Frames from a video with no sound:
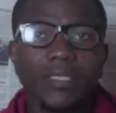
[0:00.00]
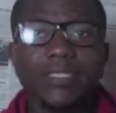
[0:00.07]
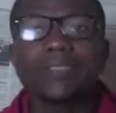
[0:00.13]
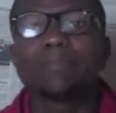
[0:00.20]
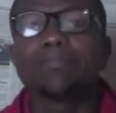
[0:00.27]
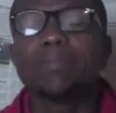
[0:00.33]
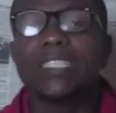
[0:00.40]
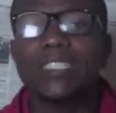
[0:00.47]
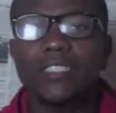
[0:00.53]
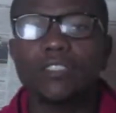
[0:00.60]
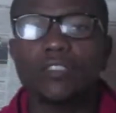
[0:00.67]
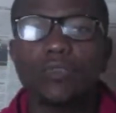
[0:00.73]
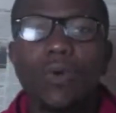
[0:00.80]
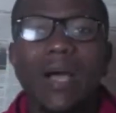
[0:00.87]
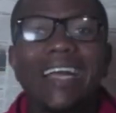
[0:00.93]
This makes
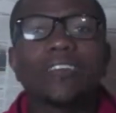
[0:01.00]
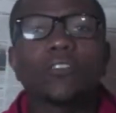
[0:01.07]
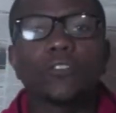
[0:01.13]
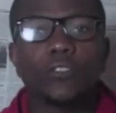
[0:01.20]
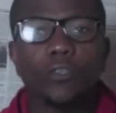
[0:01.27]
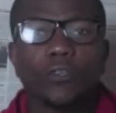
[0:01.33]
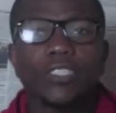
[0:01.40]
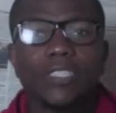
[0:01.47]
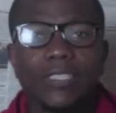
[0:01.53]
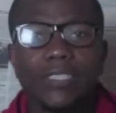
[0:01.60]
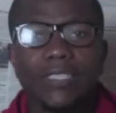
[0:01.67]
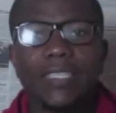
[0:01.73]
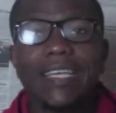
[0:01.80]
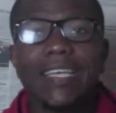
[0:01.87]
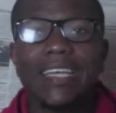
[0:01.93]
you an
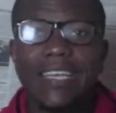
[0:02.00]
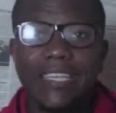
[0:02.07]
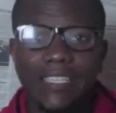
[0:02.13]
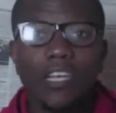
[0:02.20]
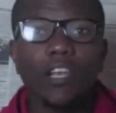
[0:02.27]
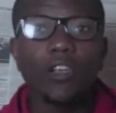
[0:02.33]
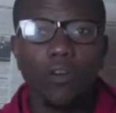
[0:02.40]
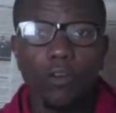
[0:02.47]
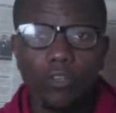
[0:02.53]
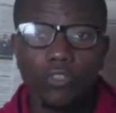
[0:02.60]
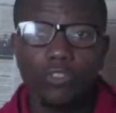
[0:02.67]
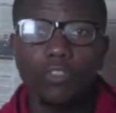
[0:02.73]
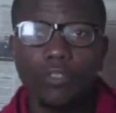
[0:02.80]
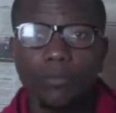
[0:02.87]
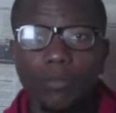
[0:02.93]
authority in the long
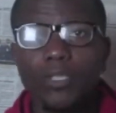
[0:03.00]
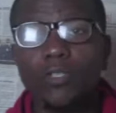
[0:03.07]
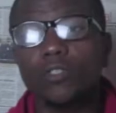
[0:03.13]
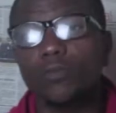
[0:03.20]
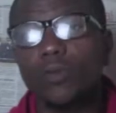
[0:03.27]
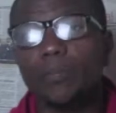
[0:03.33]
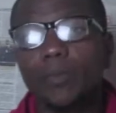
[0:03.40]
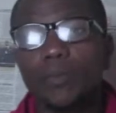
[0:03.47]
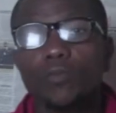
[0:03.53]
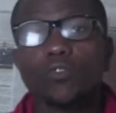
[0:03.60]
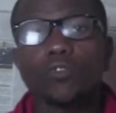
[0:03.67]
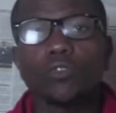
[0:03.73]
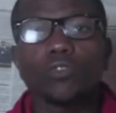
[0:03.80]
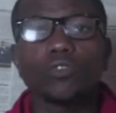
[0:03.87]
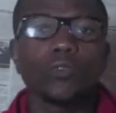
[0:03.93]
run, because when people
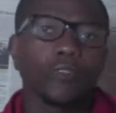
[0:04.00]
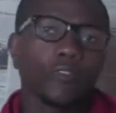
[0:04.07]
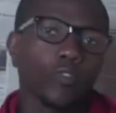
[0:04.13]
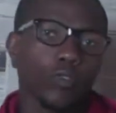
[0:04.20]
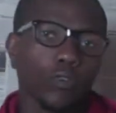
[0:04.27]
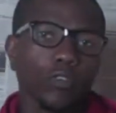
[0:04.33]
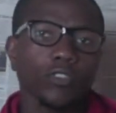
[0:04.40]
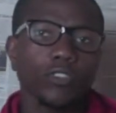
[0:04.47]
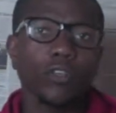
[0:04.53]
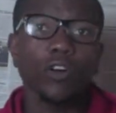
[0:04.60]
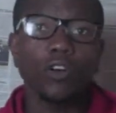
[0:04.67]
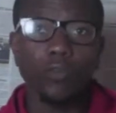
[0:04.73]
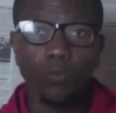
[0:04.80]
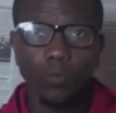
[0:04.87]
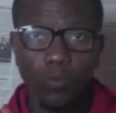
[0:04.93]
know you're focused
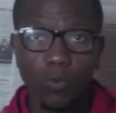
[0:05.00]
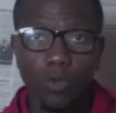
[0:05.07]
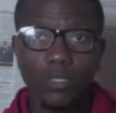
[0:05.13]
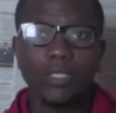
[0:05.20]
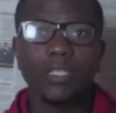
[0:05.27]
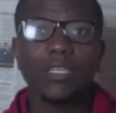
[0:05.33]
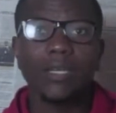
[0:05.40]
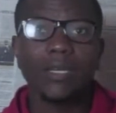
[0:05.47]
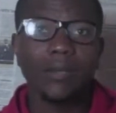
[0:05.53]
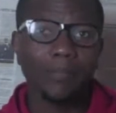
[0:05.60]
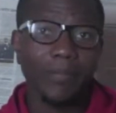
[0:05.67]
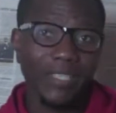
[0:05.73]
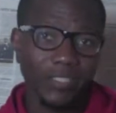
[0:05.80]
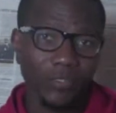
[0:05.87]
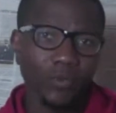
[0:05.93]
on one
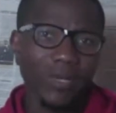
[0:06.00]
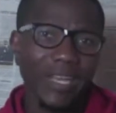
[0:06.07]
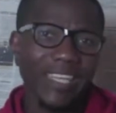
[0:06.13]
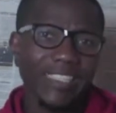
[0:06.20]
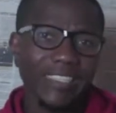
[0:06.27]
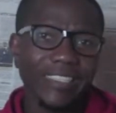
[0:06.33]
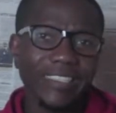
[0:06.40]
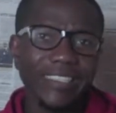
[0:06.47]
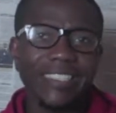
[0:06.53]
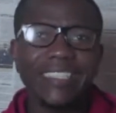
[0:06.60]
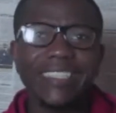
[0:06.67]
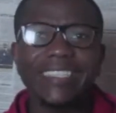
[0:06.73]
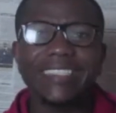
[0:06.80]
particular niche,